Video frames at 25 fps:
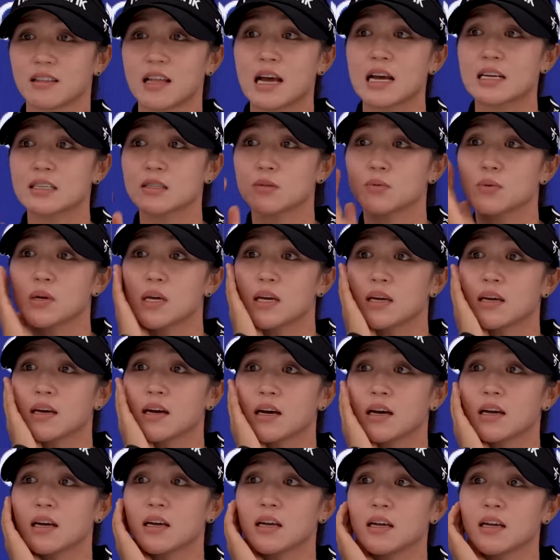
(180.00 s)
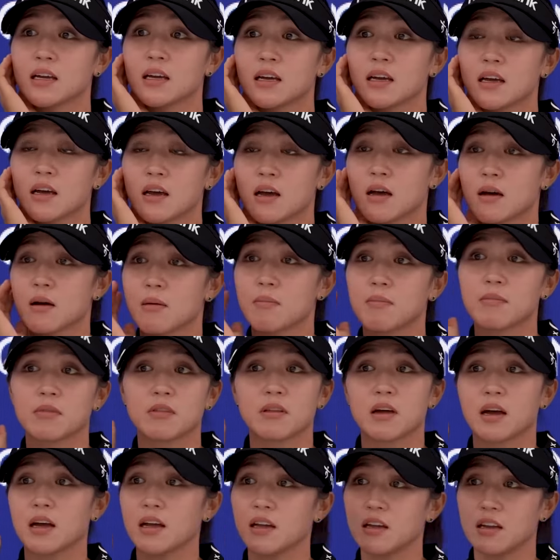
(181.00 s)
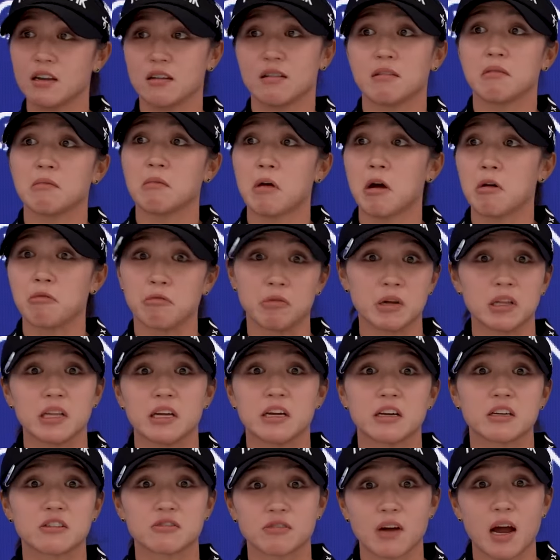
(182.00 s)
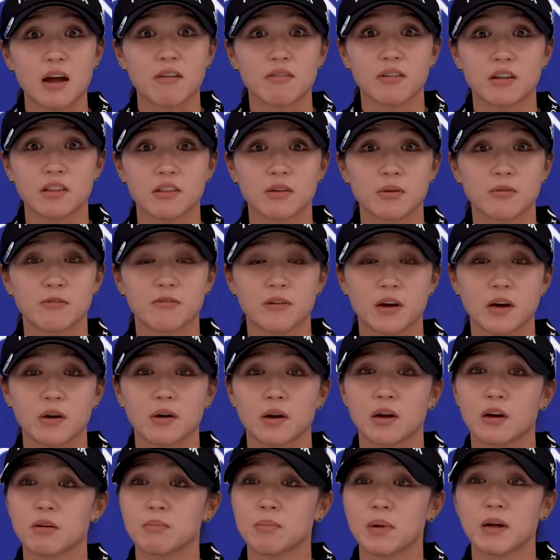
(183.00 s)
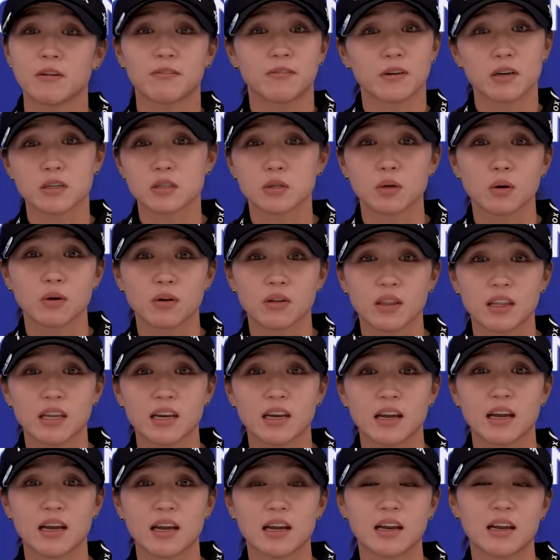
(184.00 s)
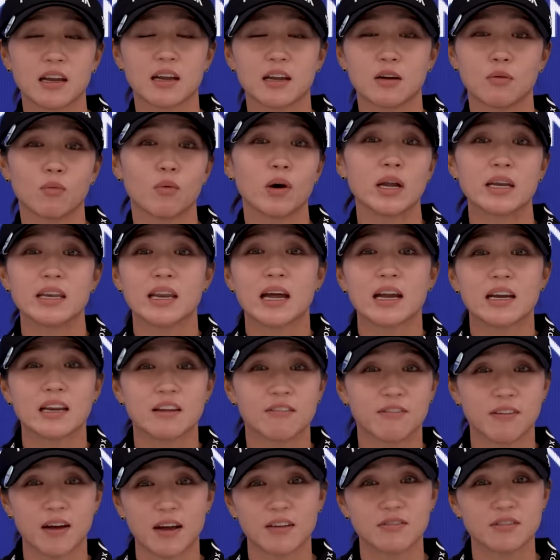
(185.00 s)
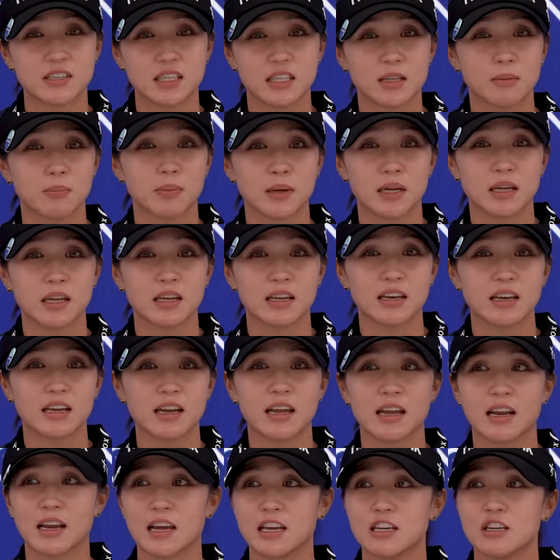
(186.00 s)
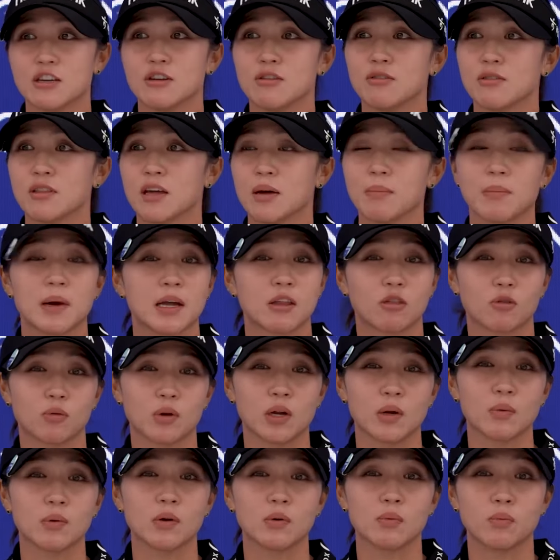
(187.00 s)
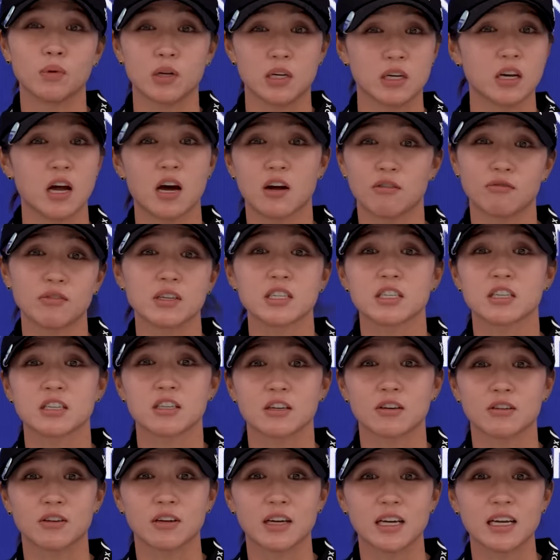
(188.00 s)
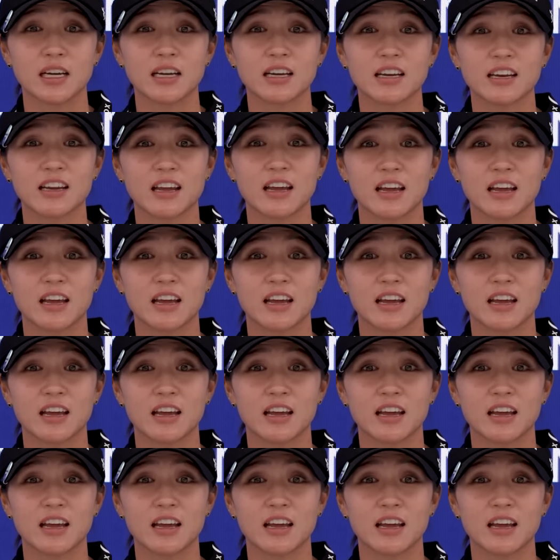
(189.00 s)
last week I hit a really good drive on the fairway on my first hole of the day, and I had 195 to the pin, and I knew that my three would not reach the green.